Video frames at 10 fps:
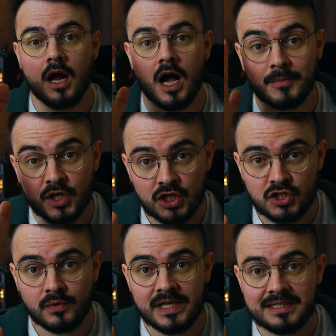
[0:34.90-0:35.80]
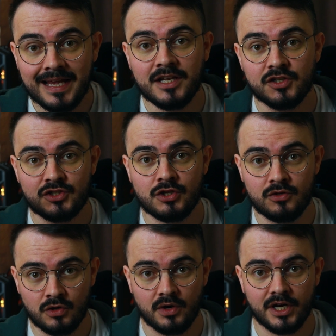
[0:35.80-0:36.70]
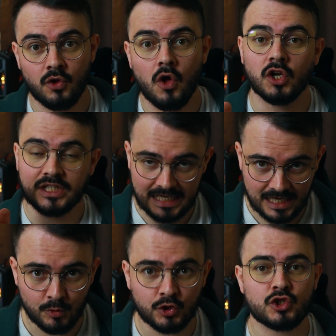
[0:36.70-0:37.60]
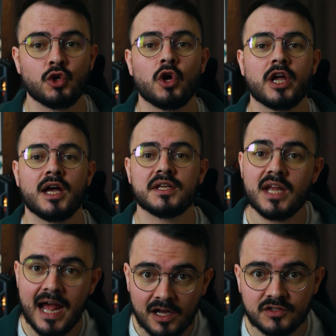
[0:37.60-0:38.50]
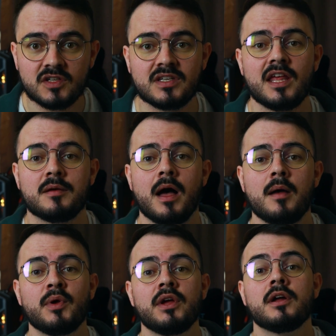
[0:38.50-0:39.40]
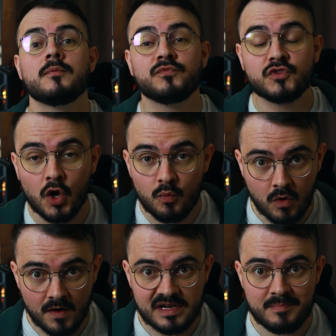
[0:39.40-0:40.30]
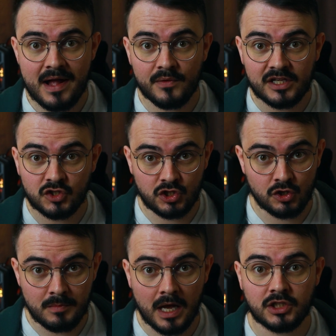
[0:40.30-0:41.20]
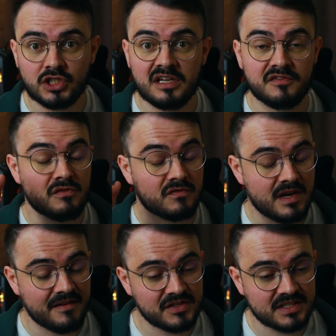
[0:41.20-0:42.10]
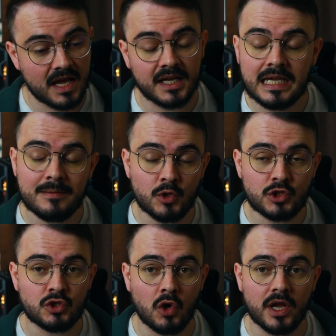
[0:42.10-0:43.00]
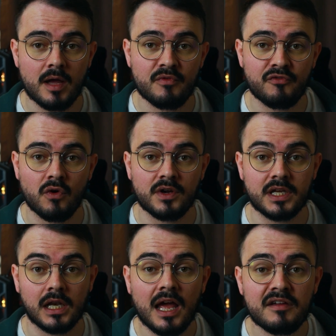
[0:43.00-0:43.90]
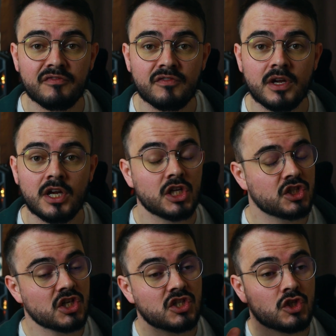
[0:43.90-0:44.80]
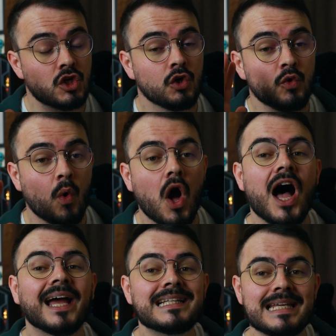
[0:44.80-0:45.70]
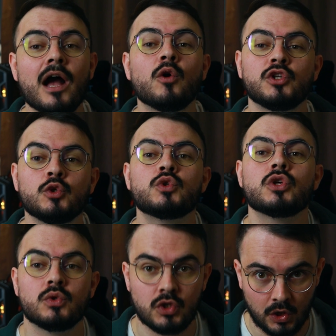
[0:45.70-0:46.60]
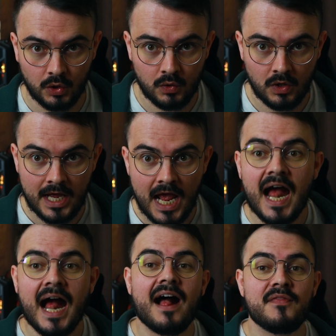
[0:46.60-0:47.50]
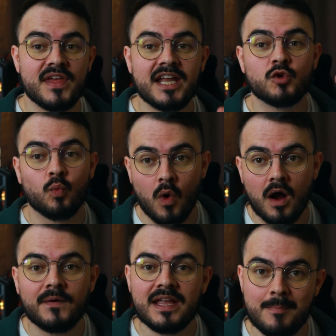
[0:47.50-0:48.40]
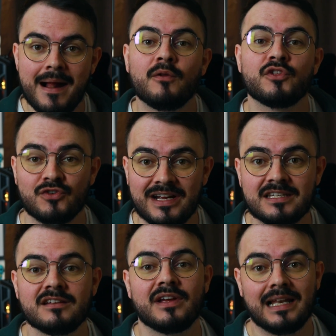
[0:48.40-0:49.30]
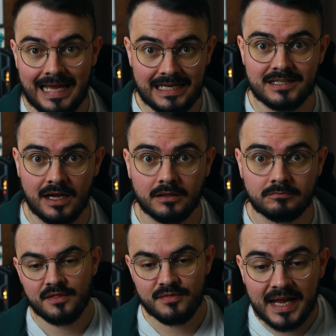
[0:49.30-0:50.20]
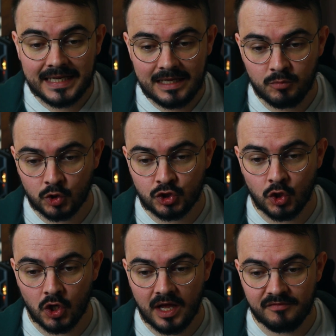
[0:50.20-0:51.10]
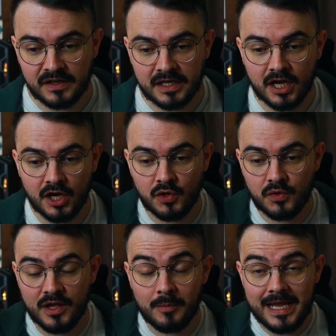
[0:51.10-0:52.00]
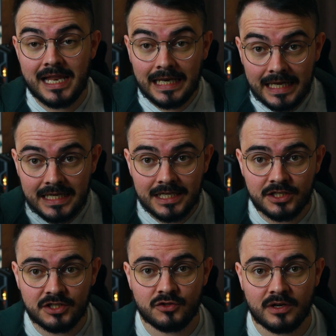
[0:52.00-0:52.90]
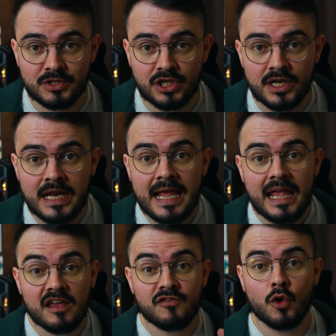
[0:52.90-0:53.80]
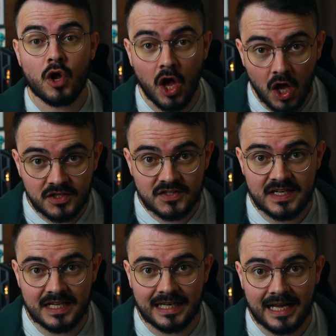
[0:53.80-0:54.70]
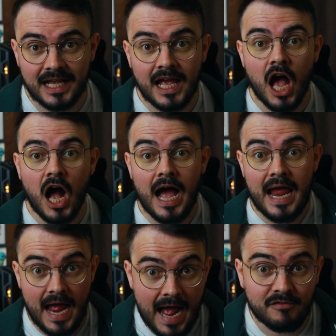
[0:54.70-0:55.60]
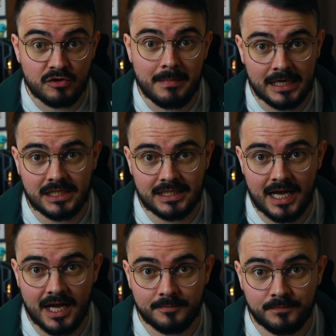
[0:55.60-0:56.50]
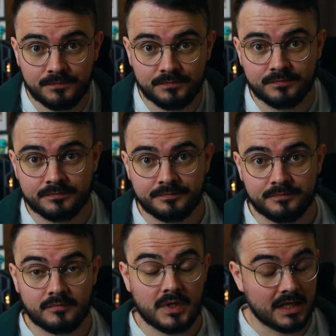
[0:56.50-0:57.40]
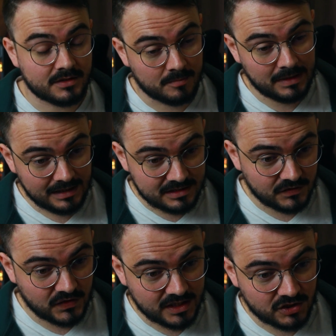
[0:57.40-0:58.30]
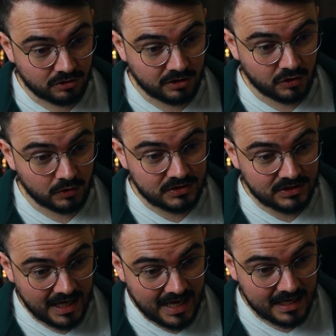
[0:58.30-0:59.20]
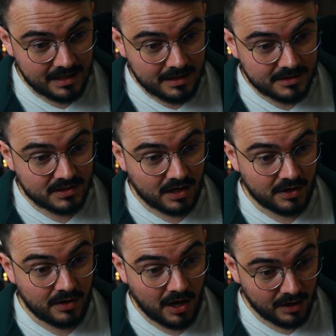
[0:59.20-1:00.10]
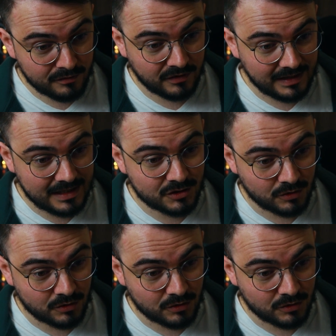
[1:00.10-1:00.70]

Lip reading: I'm gonna do an intense tutorial on keyboard shortcuts, how to set them up. Don't worry about it too much if you've never set a keyboard shortcut before in your life. Just do what I tell you to do and then worry about the rest of it later. That keyboard shortcut video, there'll be a link in the description. If you can't see a link, I haven't made it yet. It's on my list of things to record today, so hopefully it's